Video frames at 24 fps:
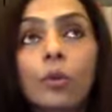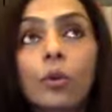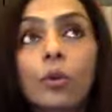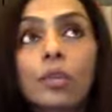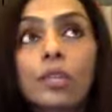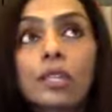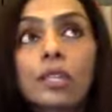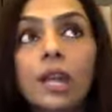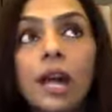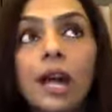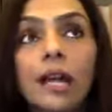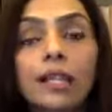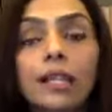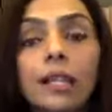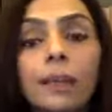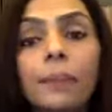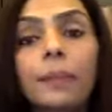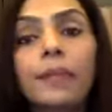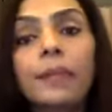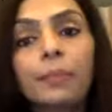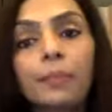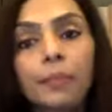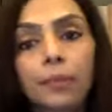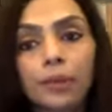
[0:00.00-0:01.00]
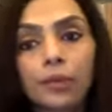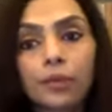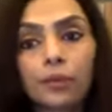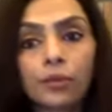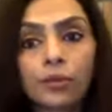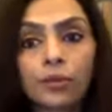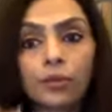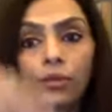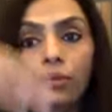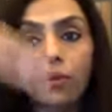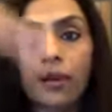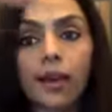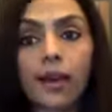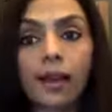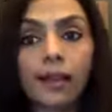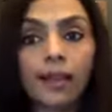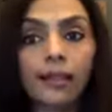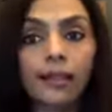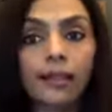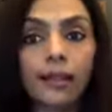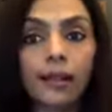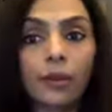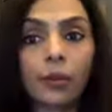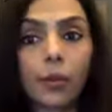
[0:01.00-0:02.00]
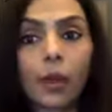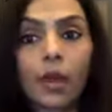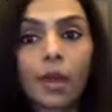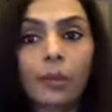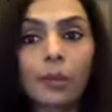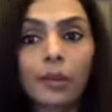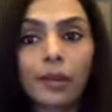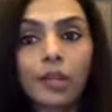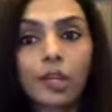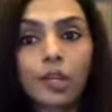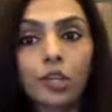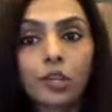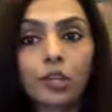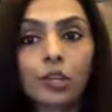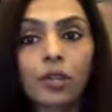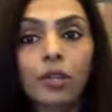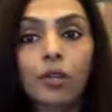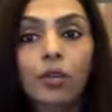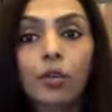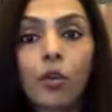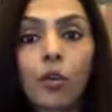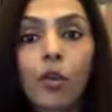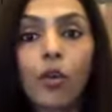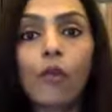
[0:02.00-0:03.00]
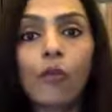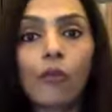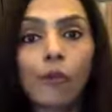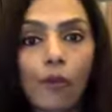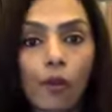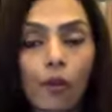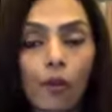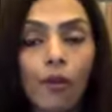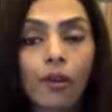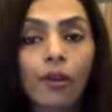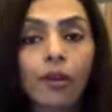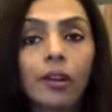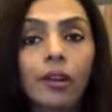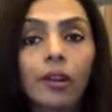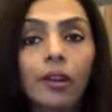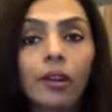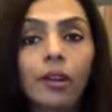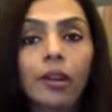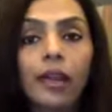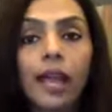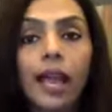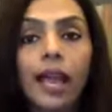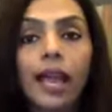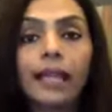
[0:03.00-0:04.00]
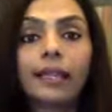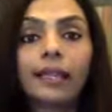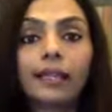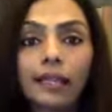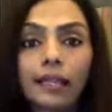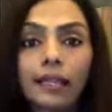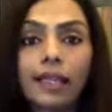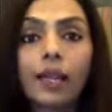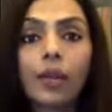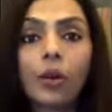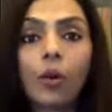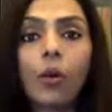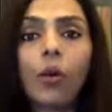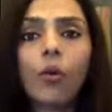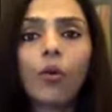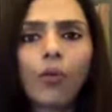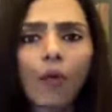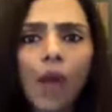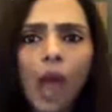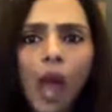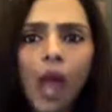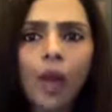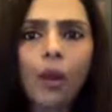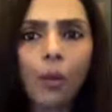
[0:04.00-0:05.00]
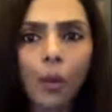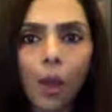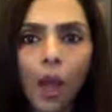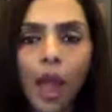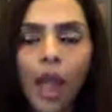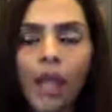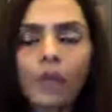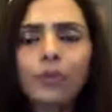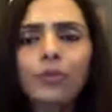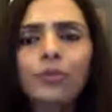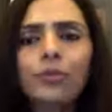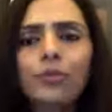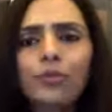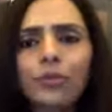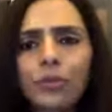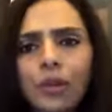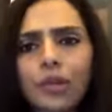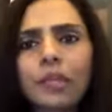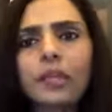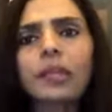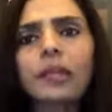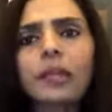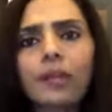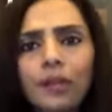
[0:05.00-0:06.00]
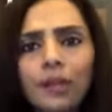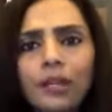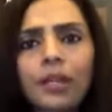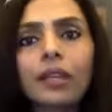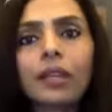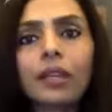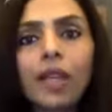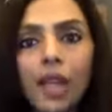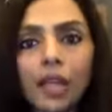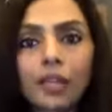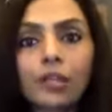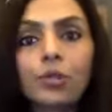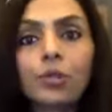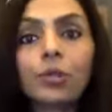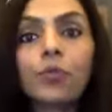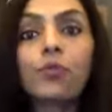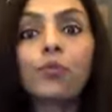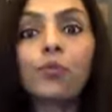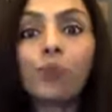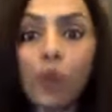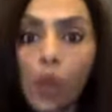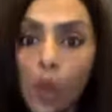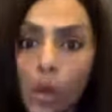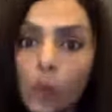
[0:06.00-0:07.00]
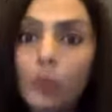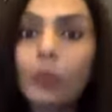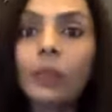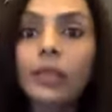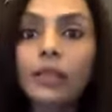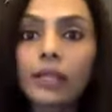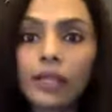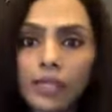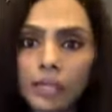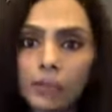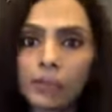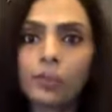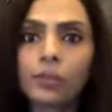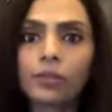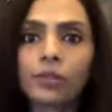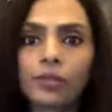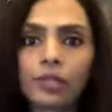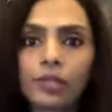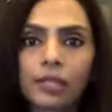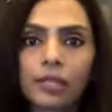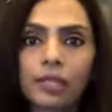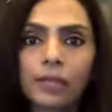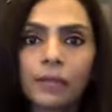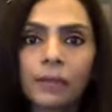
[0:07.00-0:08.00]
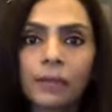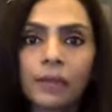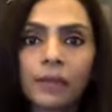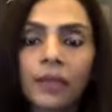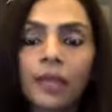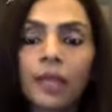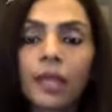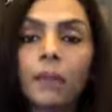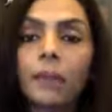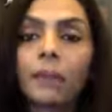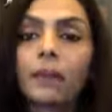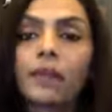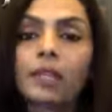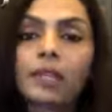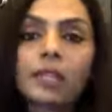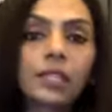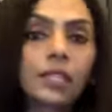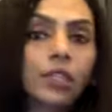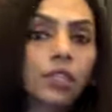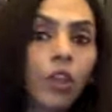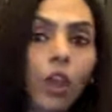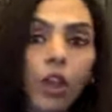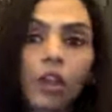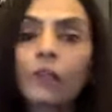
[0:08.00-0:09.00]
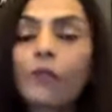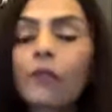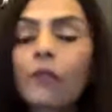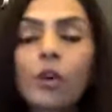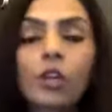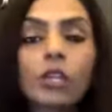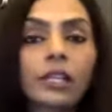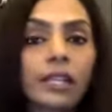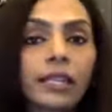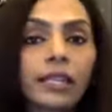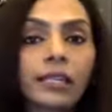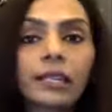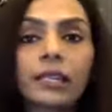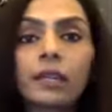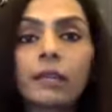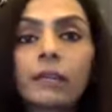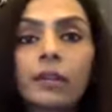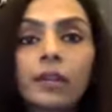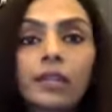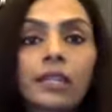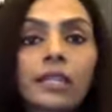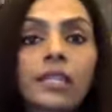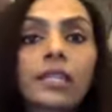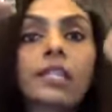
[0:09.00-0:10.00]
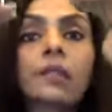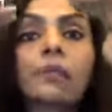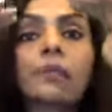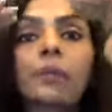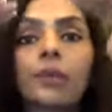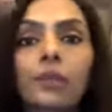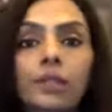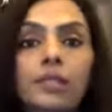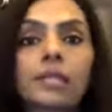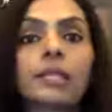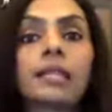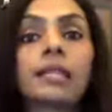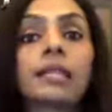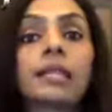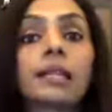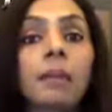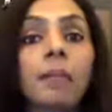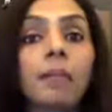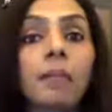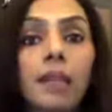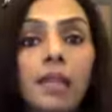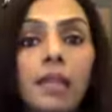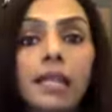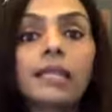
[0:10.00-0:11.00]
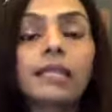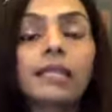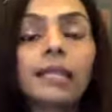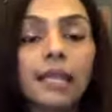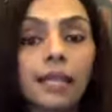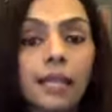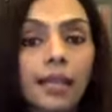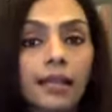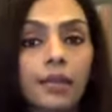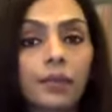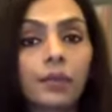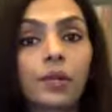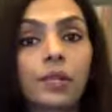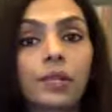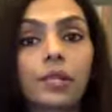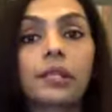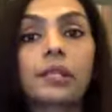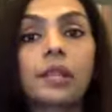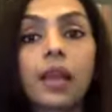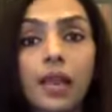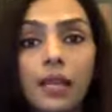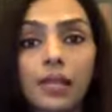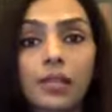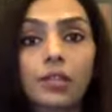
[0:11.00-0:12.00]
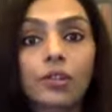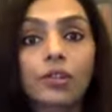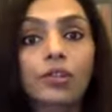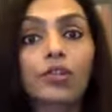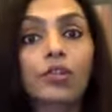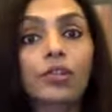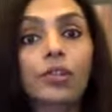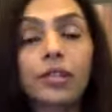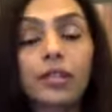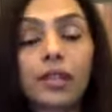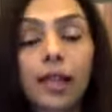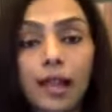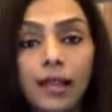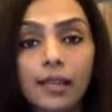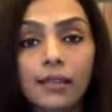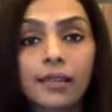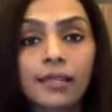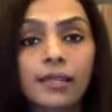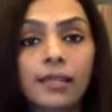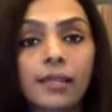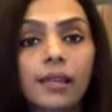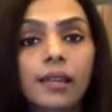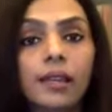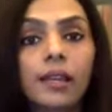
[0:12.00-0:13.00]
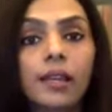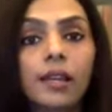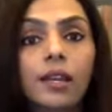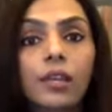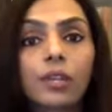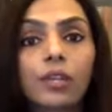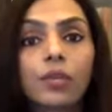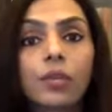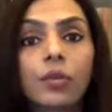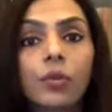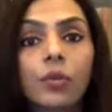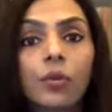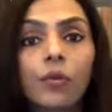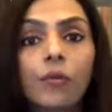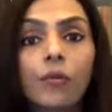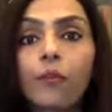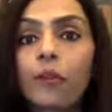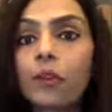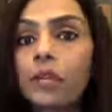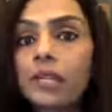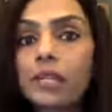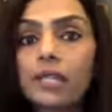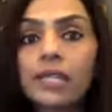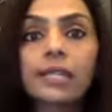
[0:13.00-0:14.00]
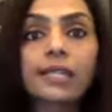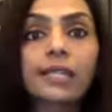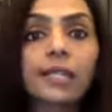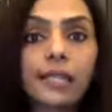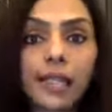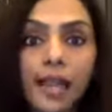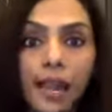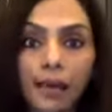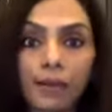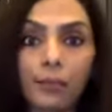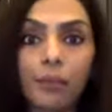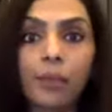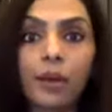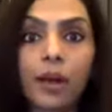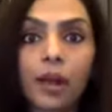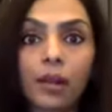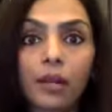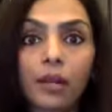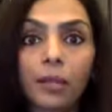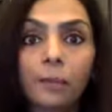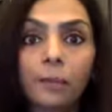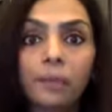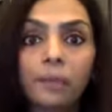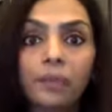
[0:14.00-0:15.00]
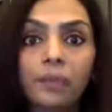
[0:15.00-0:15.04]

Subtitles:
those other people, those who are at that vibration, look for and think, oh, wow, I would really, really like to work with this person. Because not for anything, because this person is amazing at what he does or she does. So first is that part.